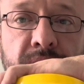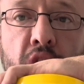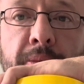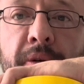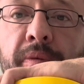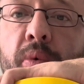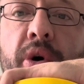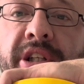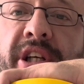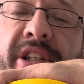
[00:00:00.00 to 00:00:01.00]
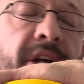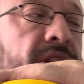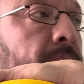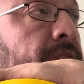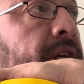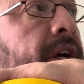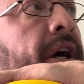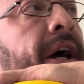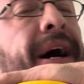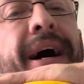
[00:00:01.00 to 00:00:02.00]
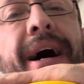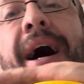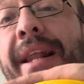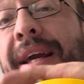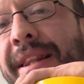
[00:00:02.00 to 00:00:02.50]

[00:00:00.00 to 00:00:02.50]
normal water texture to it. I like